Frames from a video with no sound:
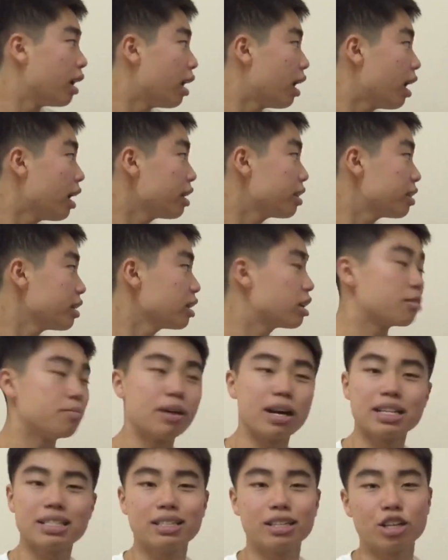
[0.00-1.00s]
I think
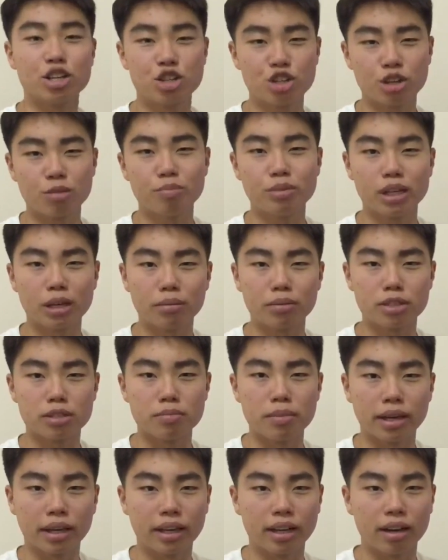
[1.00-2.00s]
Man City should be able to
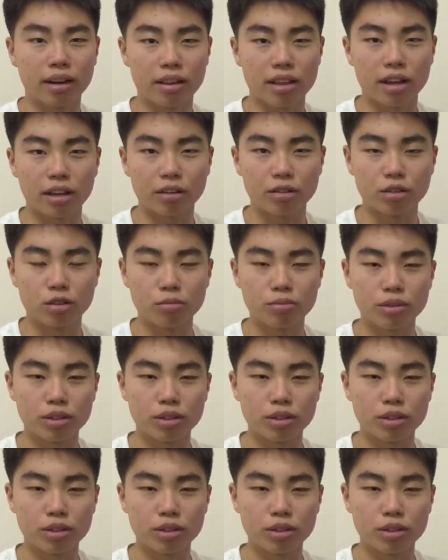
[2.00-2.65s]
make it out of that group.